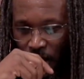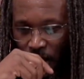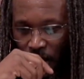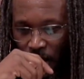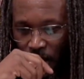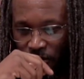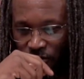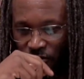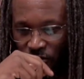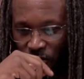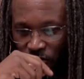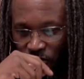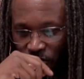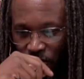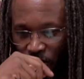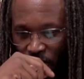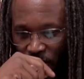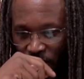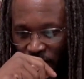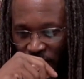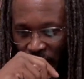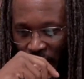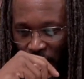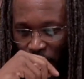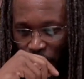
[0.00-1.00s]
So
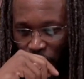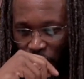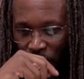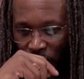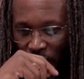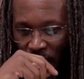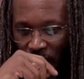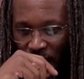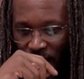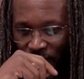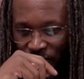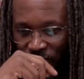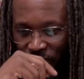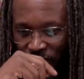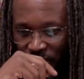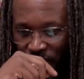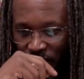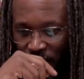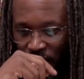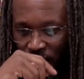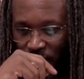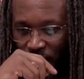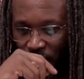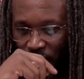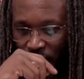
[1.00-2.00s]
shall thy
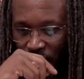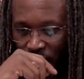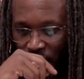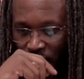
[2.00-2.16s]
poverty